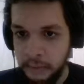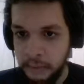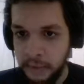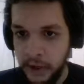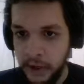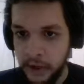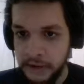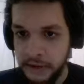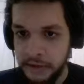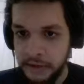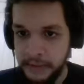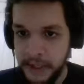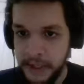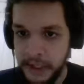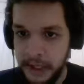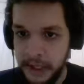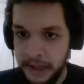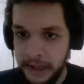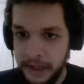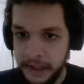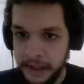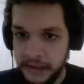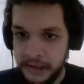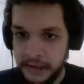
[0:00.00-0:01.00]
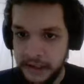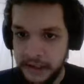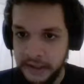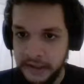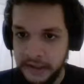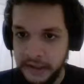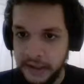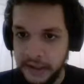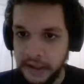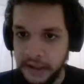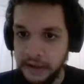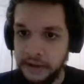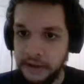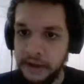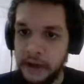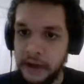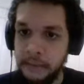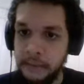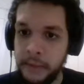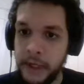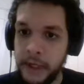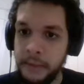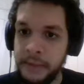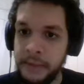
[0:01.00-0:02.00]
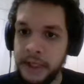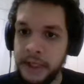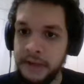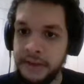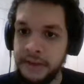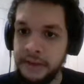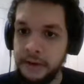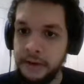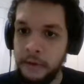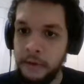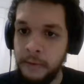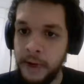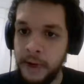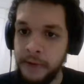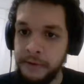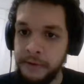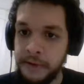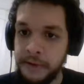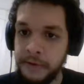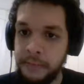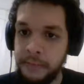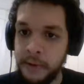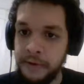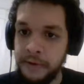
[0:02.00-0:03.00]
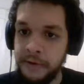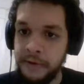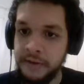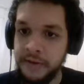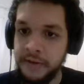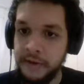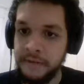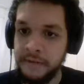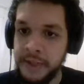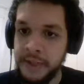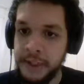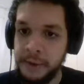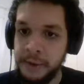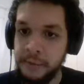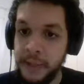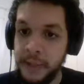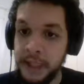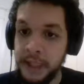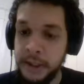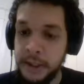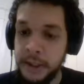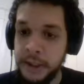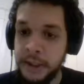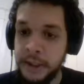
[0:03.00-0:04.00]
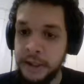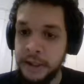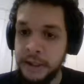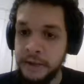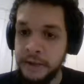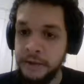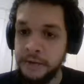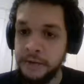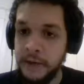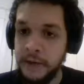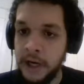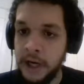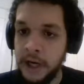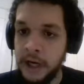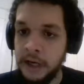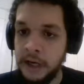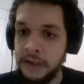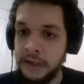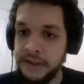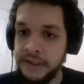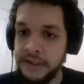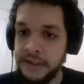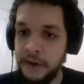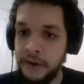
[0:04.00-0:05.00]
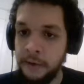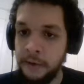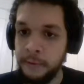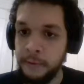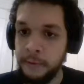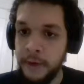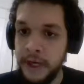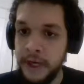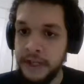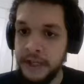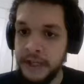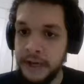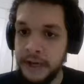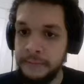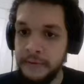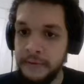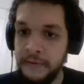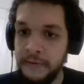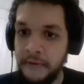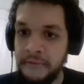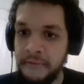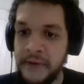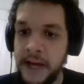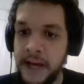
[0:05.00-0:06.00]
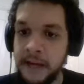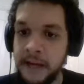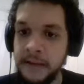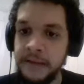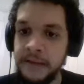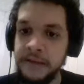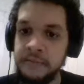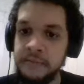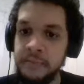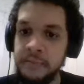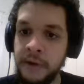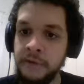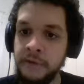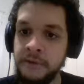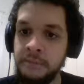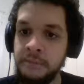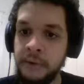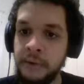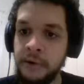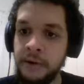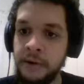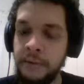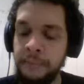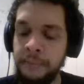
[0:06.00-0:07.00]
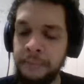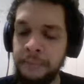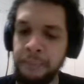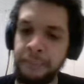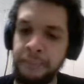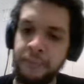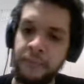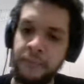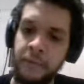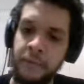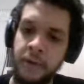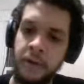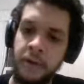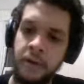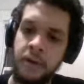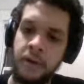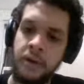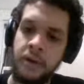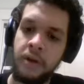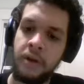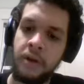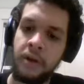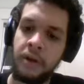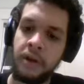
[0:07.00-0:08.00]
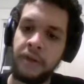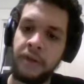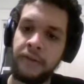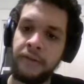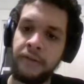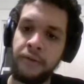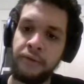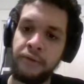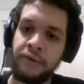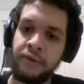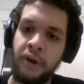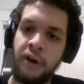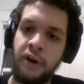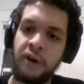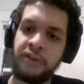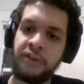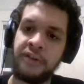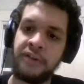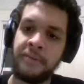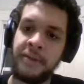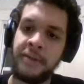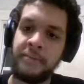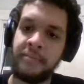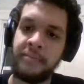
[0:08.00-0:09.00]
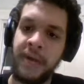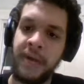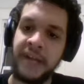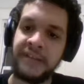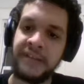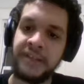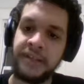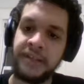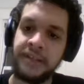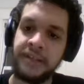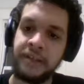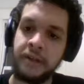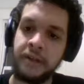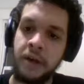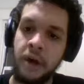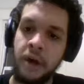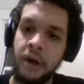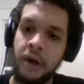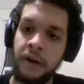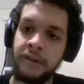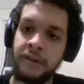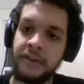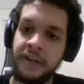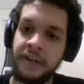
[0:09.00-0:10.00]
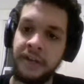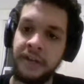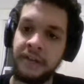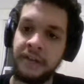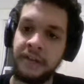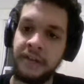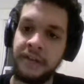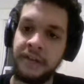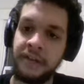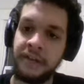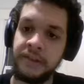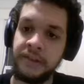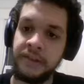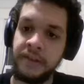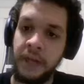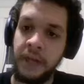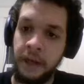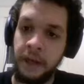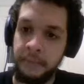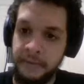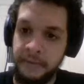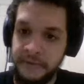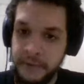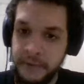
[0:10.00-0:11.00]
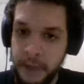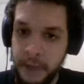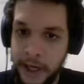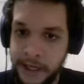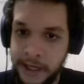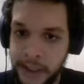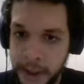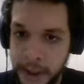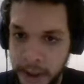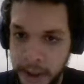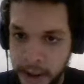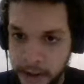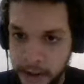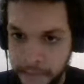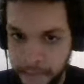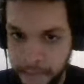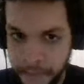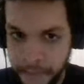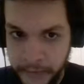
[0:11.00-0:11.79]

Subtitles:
ultimately I think 6 is a good number because you don't want to expose yourself too much to Stone Rain type of effects post-board, because those are some of the best cards against this type of strategy.